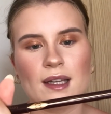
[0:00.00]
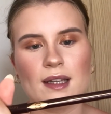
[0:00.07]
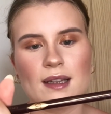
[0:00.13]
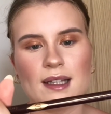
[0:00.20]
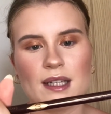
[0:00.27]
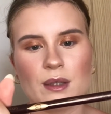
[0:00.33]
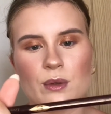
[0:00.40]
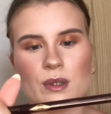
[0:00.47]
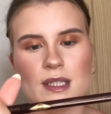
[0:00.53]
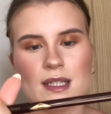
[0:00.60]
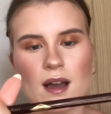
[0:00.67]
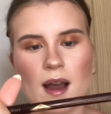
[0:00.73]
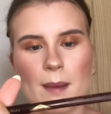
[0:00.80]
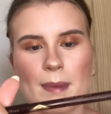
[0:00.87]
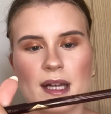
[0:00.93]
Liquid Eye
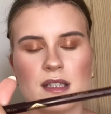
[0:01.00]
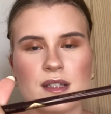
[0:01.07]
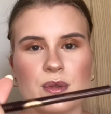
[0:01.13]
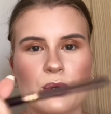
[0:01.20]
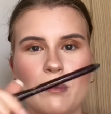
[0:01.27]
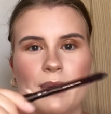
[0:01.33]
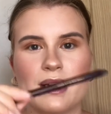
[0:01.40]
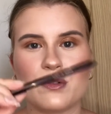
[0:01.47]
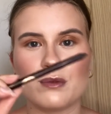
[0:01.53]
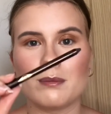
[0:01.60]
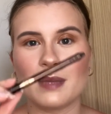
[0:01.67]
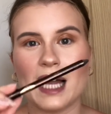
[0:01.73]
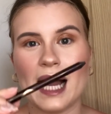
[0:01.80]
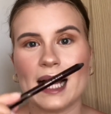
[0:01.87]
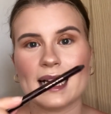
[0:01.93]
Pencil in Bedroom
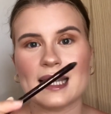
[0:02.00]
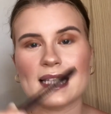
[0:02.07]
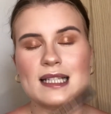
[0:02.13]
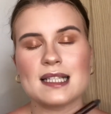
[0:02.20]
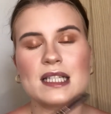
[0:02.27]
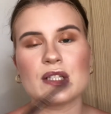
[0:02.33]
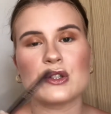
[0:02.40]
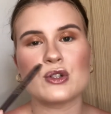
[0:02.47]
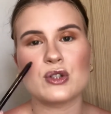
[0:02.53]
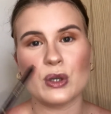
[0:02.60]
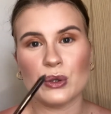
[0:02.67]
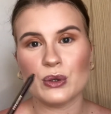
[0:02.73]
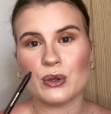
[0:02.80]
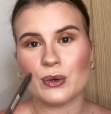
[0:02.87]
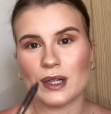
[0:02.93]
Black. This is so
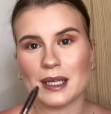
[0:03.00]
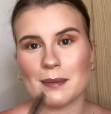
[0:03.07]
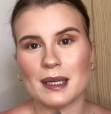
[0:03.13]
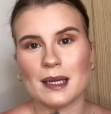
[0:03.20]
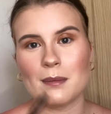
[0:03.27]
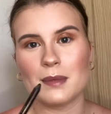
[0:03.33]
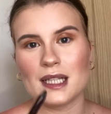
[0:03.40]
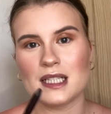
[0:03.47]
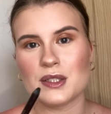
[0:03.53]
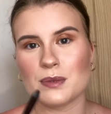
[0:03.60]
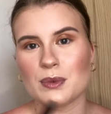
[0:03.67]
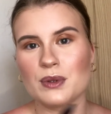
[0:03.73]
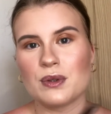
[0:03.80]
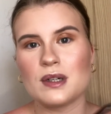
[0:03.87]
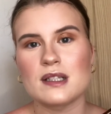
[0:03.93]
creamy and
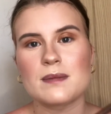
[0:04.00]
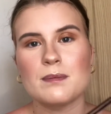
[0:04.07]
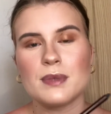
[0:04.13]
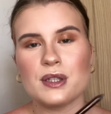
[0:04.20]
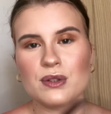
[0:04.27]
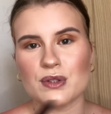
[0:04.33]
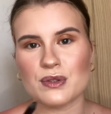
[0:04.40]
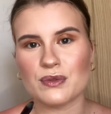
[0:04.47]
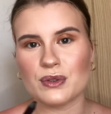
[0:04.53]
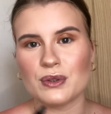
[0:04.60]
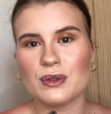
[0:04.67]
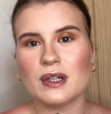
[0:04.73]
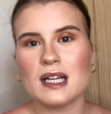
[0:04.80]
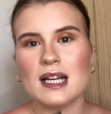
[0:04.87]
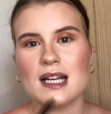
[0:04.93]
blendable, it's beautiful.
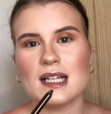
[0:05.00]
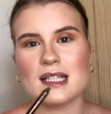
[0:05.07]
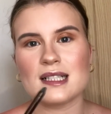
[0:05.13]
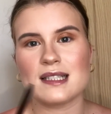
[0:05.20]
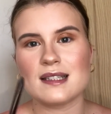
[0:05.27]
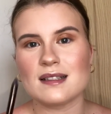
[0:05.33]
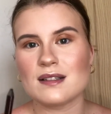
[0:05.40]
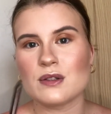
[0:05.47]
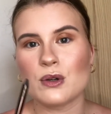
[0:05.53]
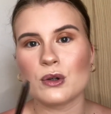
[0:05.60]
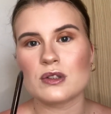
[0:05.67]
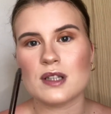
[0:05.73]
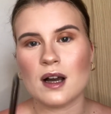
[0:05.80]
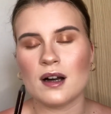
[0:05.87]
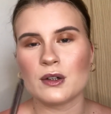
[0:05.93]
It does not
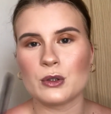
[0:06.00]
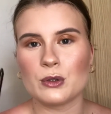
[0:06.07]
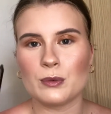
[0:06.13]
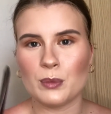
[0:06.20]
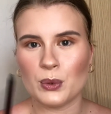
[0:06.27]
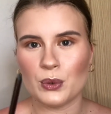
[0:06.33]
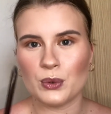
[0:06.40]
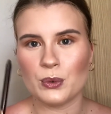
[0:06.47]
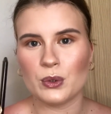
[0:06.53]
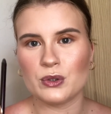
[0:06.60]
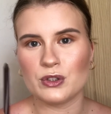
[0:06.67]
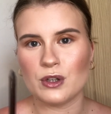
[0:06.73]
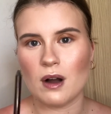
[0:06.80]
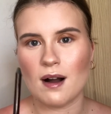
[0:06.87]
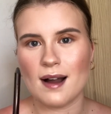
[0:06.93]
tug or pull on your
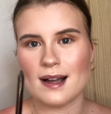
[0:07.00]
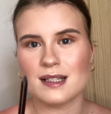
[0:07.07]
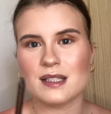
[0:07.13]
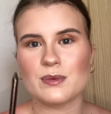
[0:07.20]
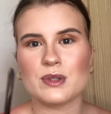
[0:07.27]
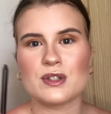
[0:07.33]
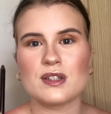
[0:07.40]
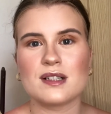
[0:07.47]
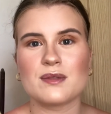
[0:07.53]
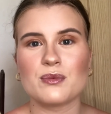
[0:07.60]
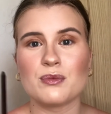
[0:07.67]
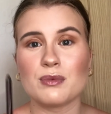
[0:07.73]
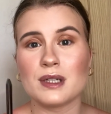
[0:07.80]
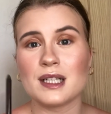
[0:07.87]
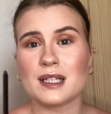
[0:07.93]
eyes, which is
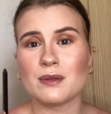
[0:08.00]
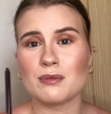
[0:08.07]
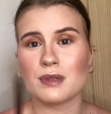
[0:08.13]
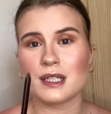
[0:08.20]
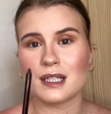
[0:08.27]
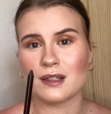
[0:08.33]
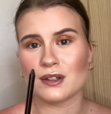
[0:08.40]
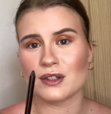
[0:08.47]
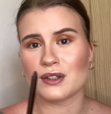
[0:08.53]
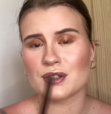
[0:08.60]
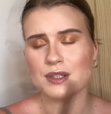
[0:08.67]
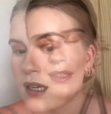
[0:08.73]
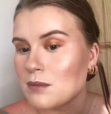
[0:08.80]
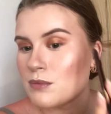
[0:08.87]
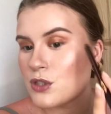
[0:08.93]
really, really good. And
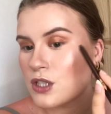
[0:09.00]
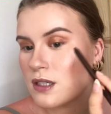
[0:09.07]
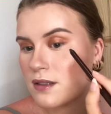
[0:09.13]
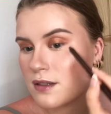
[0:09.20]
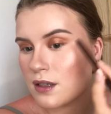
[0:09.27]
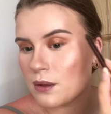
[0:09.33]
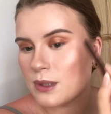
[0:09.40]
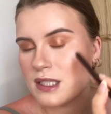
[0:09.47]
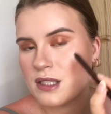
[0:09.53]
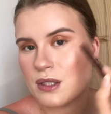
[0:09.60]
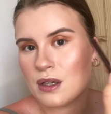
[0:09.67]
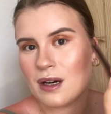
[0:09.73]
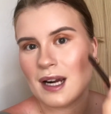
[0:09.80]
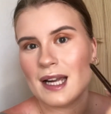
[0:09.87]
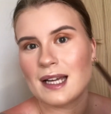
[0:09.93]
I'm just going to
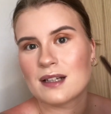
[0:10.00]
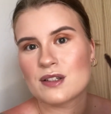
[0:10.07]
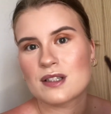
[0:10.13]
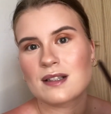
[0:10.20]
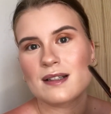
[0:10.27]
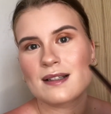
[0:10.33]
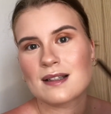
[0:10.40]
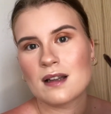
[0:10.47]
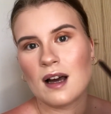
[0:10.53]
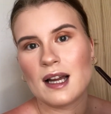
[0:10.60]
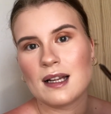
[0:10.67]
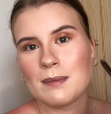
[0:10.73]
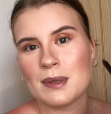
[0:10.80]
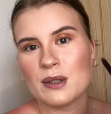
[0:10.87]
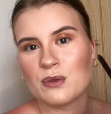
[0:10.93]
create just a slight
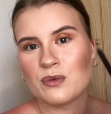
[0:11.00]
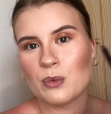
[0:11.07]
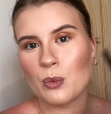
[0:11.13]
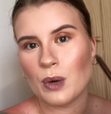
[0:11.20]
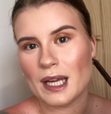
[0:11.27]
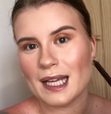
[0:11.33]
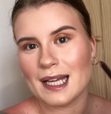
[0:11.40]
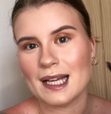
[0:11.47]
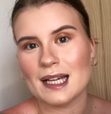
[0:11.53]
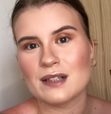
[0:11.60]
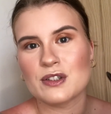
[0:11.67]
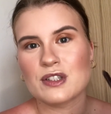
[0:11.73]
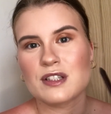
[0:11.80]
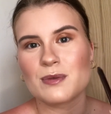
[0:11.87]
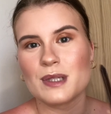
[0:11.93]
bit of wing and
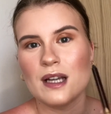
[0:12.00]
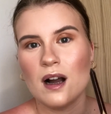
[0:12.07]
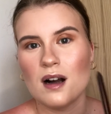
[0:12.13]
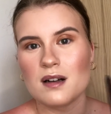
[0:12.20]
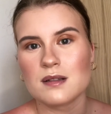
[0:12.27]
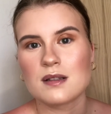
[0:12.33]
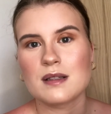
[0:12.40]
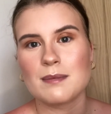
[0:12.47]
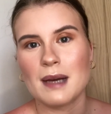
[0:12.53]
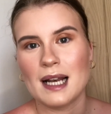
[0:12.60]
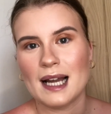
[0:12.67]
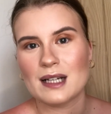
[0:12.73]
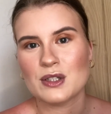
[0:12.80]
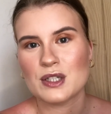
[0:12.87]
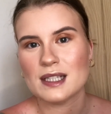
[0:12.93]
just to enhance my
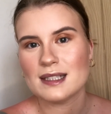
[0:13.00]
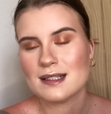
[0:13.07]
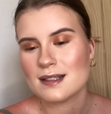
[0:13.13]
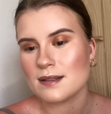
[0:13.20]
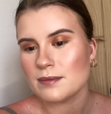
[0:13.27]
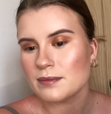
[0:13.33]
lashes.